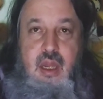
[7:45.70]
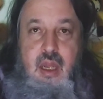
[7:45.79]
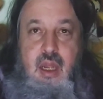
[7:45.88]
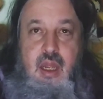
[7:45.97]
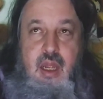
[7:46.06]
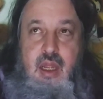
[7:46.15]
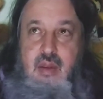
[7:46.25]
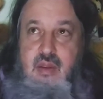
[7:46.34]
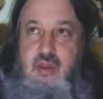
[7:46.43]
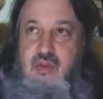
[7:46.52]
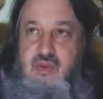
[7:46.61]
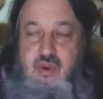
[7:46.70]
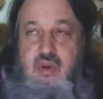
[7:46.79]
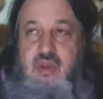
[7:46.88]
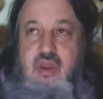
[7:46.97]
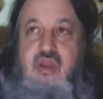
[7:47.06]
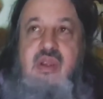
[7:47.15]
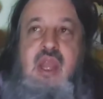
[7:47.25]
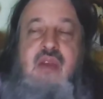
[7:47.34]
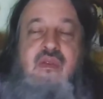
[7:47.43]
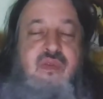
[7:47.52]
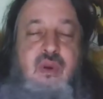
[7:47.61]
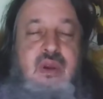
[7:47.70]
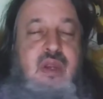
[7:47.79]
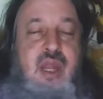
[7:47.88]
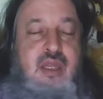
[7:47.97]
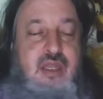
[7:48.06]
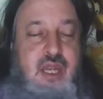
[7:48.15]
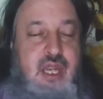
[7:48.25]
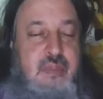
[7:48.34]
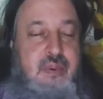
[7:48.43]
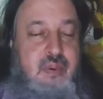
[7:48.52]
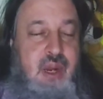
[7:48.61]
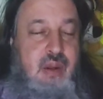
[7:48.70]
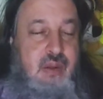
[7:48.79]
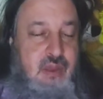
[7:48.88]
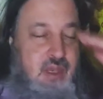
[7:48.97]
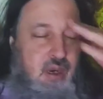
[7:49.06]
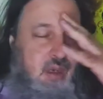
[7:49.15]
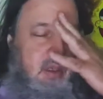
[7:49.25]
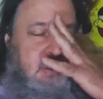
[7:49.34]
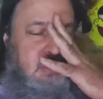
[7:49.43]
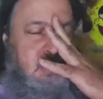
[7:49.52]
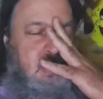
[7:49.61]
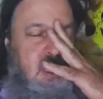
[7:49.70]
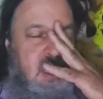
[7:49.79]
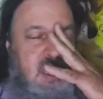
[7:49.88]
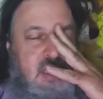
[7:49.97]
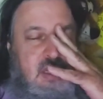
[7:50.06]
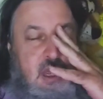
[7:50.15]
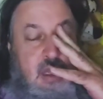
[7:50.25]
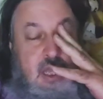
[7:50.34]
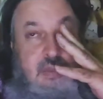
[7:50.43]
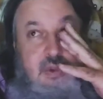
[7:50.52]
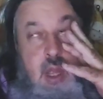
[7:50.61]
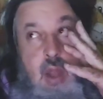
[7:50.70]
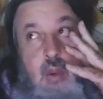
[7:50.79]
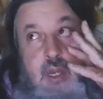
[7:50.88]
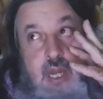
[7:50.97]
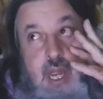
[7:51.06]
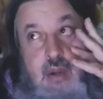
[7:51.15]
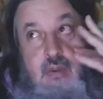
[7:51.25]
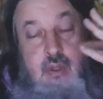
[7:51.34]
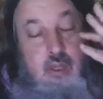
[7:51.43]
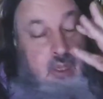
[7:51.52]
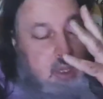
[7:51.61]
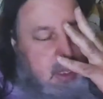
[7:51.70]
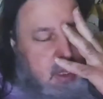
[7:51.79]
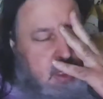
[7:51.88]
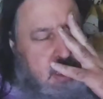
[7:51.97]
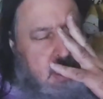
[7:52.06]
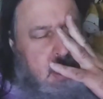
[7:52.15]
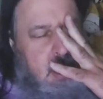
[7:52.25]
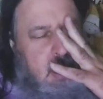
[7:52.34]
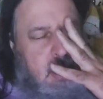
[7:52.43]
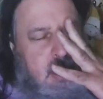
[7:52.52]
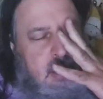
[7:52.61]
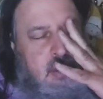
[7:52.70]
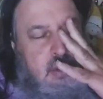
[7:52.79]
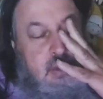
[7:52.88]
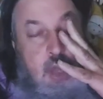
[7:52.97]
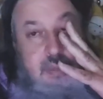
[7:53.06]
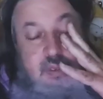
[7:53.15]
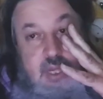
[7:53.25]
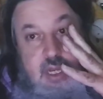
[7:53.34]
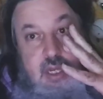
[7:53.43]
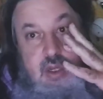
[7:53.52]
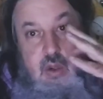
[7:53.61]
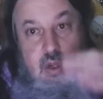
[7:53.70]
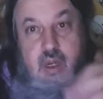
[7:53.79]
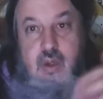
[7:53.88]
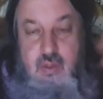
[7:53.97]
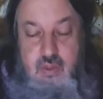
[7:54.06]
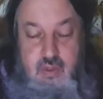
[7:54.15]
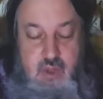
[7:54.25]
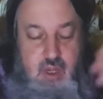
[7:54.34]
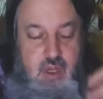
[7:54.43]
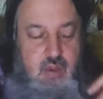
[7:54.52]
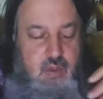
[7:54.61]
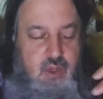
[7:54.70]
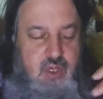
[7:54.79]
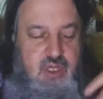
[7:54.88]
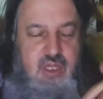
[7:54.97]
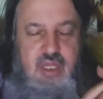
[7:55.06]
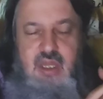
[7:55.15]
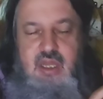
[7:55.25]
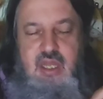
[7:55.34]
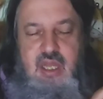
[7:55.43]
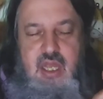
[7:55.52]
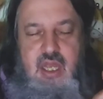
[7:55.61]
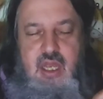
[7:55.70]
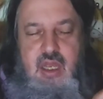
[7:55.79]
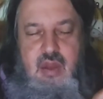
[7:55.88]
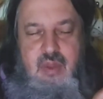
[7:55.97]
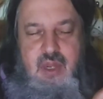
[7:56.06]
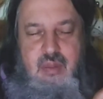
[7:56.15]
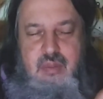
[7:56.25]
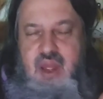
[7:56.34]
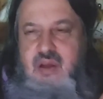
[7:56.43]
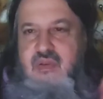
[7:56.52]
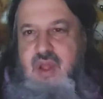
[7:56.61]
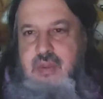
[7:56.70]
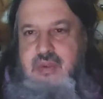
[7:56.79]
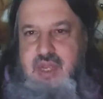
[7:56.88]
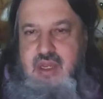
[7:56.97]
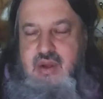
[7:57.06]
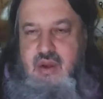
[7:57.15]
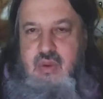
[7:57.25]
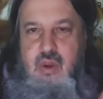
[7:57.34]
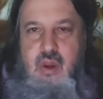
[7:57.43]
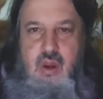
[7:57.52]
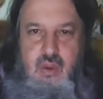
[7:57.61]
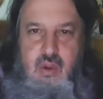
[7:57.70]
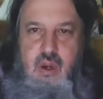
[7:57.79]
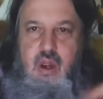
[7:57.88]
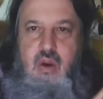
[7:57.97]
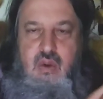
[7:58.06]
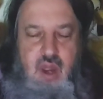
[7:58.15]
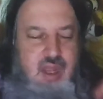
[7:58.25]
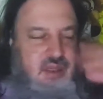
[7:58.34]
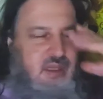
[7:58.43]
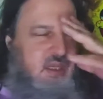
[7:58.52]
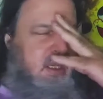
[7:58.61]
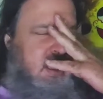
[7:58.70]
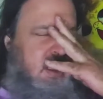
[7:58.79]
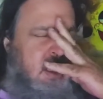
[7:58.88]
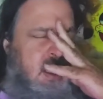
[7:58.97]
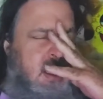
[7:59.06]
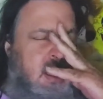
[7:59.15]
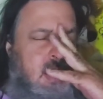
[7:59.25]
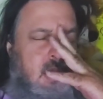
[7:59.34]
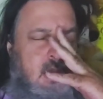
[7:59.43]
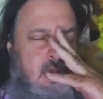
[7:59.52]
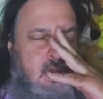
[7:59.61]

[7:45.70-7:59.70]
Uh, there's a vortex setting up around the Arctic Circle that hits, uh, comes all the way down uh, into upstate New York, and uh, we're just a little bit above upstate New York. We're across the uh,